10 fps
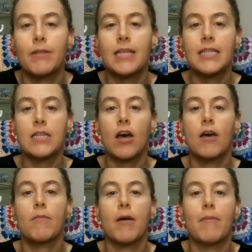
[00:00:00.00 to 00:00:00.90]
but this
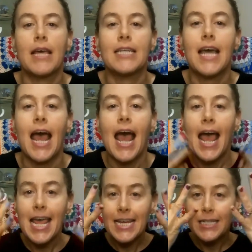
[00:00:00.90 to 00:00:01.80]
time I made
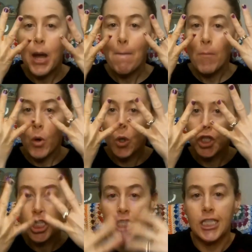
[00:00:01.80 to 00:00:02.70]
8
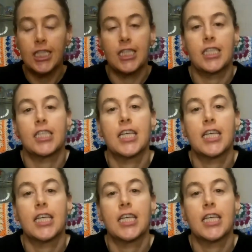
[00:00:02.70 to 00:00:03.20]
portions.